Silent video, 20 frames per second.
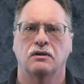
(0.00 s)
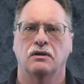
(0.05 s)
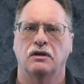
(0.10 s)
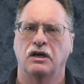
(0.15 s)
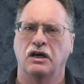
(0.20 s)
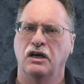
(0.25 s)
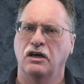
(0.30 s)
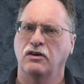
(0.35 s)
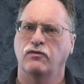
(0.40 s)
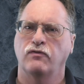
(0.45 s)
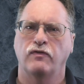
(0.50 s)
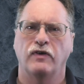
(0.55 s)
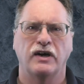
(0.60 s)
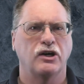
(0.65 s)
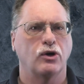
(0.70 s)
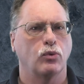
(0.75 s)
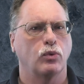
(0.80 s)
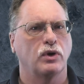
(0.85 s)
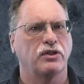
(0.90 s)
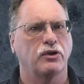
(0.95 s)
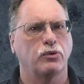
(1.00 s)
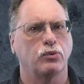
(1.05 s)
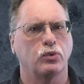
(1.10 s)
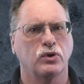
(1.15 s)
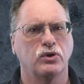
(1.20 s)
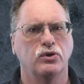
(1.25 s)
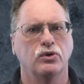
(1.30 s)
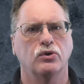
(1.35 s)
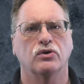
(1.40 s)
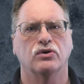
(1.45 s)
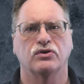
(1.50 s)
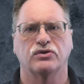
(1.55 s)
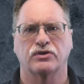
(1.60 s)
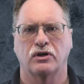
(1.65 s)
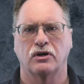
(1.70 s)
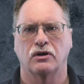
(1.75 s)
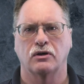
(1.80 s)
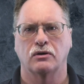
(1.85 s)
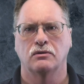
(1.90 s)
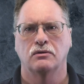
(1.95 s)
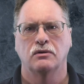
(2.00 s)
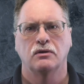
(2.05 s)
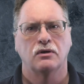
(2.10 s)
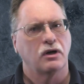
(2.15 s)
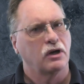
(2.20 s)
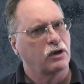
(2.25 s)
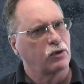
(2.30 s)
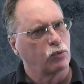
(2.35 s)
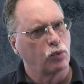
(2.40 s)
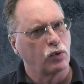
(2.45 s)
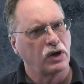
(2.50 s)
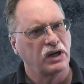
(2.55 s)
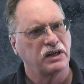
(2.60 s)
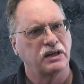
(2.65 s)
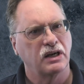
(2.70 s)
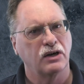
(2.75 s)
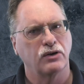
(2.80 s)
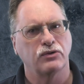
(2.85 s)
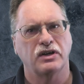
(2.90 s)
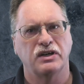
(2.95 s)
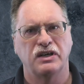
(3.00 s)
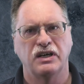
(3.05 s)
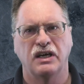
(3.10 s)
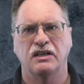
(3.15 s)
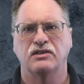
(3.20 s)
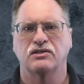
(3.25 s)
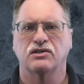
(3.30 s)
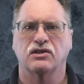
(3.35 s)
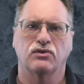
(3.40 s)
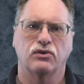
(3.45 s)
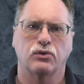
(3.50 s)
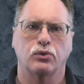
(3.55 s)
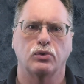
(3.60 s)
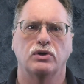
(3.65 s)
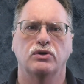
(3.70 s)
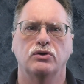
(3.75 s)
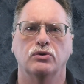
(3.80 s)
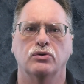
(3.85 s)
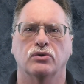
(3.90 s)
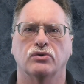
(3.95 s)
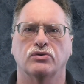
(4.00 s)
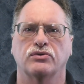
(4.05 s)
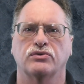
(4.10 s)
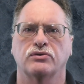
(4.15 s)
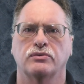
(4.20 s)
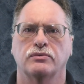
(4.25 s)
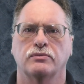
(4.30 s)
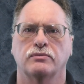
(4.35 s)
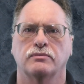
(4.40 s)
And find out when the renewals are and write down the dates of the renewals.